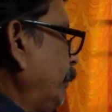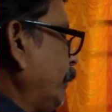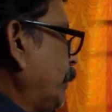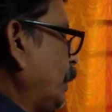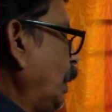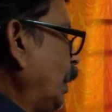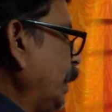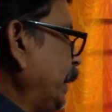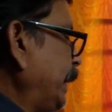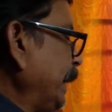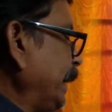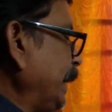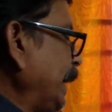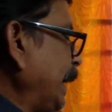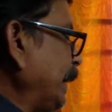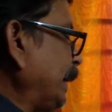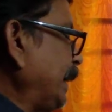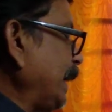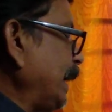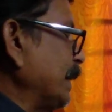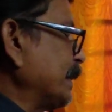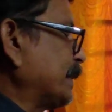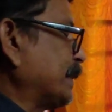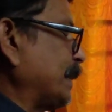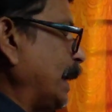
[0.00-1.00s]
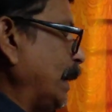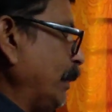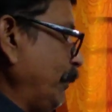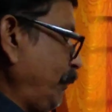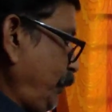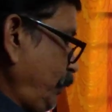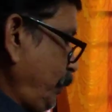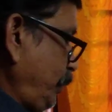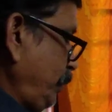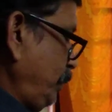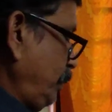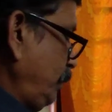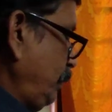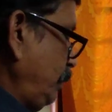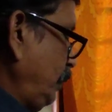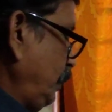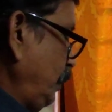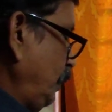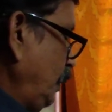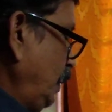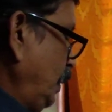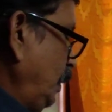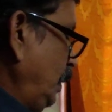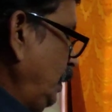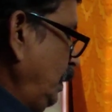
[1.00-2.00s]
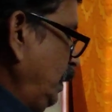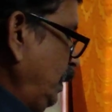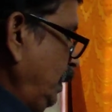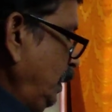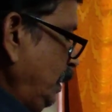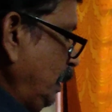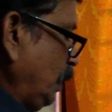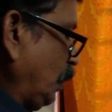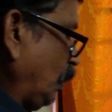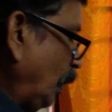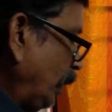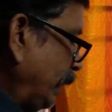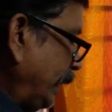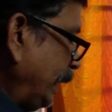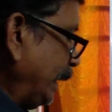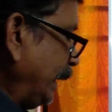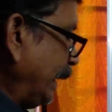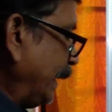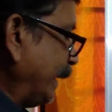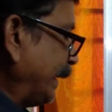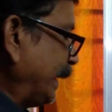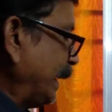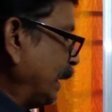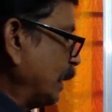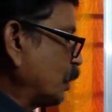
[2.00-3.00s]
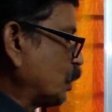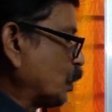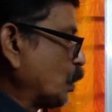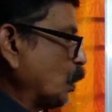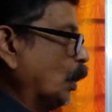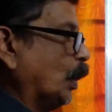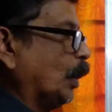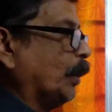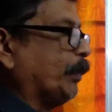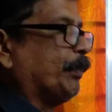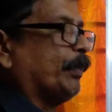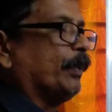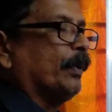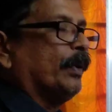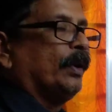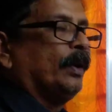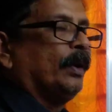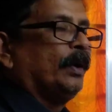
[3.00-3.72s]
continental shelf, continental slope,